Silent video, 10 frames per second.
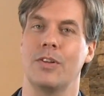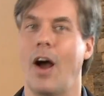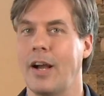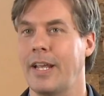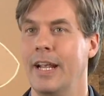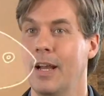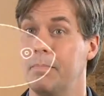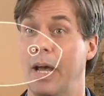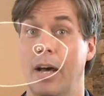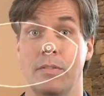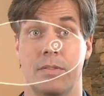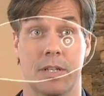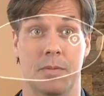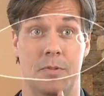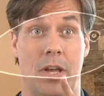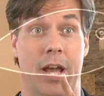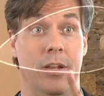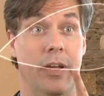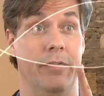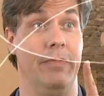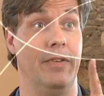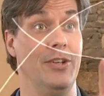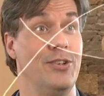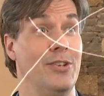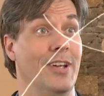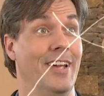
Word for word: talking about the sign of the fish